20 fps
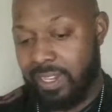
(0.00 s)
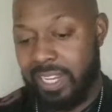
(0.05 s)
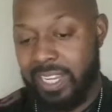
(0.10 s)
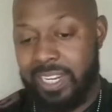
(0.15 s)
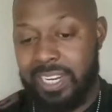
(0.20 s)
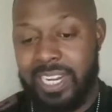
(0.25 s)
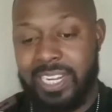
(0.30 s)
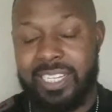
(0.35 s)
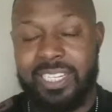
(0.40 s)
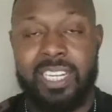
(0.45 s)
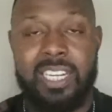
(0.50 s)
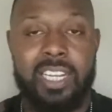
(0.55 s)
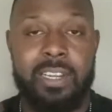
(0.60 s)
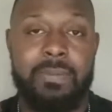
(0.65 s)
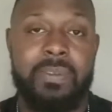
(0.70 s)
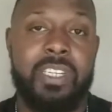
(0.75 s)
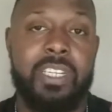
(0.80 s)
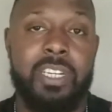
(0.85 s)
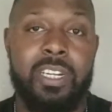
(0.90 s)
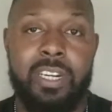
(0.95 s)
In that
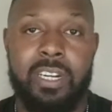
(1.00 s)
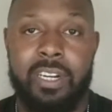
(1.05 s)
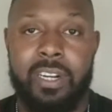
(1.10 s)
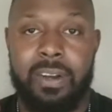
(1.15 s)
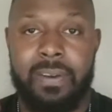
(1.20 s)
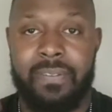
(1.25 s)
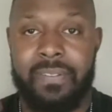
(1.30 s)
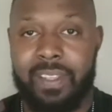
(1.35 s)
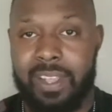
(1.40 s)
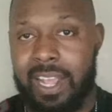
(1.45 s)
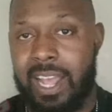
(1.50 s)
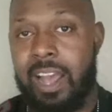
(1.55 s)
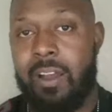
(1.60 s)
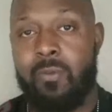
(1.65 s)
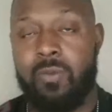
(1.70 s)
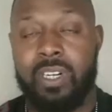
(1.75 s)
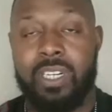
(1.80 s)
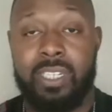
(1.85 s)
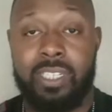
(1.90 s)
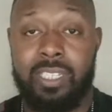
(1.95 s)
same tier, I
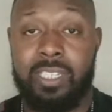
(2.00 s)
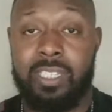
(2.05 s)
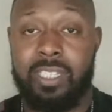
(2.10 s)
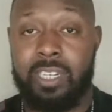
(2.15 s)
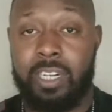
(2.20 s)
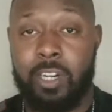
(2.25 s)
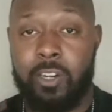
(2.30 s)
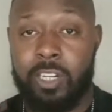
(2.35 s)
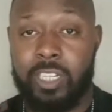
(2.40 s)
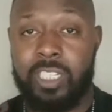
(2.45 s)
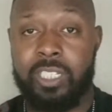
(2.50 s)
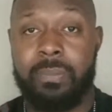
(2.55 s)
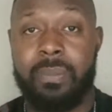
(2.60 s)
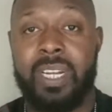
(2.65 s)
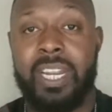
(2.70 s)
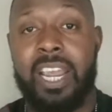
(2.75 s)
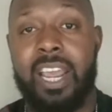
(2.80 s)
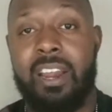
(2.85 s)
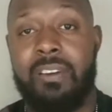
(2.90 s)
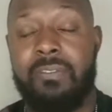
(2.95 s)
would have took Christian
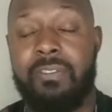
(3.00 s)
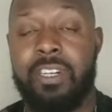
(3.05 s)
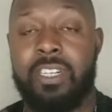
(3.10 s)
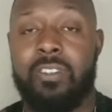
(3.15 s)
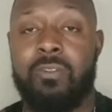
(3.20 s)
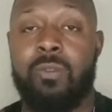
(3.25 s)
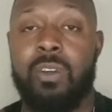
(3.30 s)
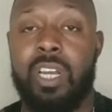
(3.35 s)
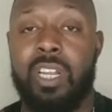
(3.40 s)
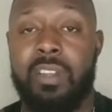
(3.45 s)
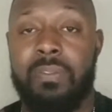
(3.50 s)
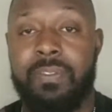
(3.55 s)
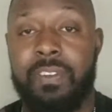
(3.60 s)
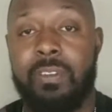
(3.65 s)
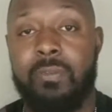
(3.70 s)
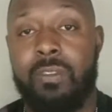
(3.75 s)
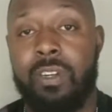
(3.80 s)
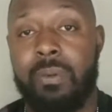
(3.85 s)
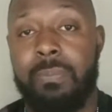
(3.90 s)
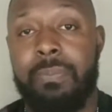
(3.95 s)
McCaffrey as well if he
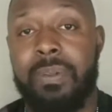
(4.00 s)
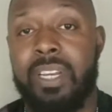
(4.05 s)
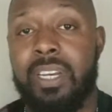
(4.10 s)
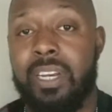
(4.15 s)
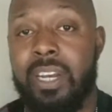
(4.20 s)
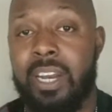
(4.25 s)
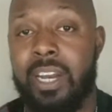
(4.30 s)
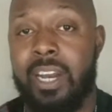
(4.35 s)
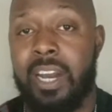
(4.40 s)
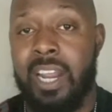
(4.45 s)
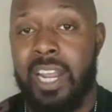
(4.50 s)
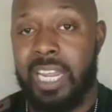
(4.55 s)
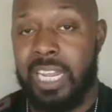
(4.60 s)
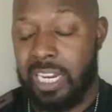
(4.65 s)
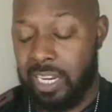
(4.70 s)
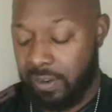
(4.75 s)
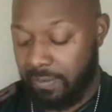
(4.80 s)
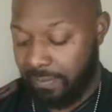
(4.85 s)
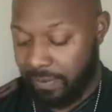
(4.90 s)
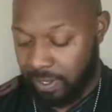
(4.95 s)
would have been there
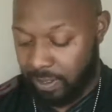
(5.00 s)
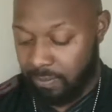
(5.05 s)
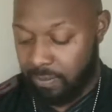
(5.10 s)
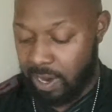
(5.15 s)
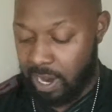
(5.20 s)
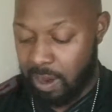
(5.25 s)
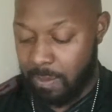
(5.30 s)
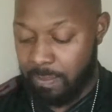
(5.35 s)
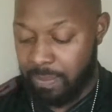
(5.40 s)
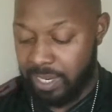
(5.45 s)
in the 5th round.